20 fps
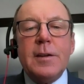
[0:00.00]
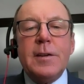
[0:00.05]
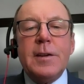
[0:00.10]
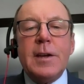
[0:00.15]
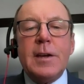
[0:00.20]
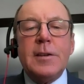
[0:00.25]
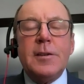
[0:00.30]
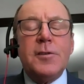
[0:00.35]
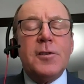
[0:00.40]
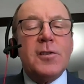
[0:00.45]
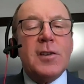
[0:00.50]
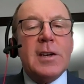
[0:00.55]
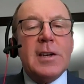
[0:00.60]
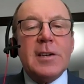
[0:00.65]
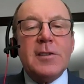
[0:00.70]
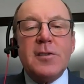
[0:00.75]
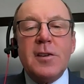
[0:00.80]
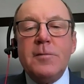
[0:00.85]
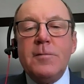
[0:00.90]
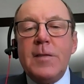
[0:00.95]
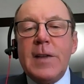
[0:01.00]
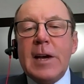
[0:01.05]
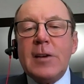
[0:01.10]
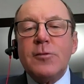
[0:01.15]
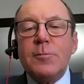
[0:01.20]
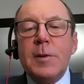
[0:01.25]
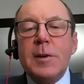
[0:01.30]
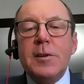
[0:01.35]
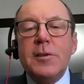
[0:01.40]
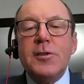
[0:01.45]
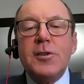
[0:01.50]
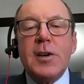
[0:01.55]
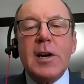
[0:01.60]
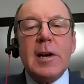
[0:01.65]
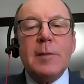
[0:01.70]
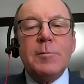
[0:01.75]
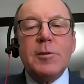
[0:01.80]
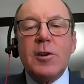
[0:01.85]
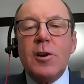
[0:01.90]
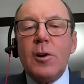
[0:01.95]
that it's seen its investment and
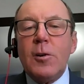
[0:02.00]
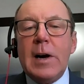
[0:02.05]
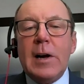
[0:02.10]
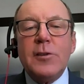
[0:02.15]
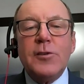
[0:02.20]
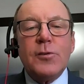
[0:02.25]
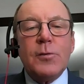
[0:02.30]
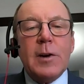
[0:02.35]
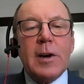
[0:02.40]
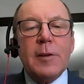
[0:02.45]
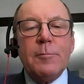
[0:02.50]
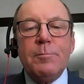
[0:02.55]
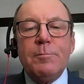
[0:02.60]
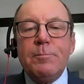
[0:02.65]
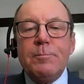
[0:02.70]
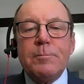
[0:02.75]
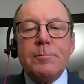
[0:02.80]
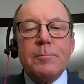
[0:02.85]
jobs go elsewhere.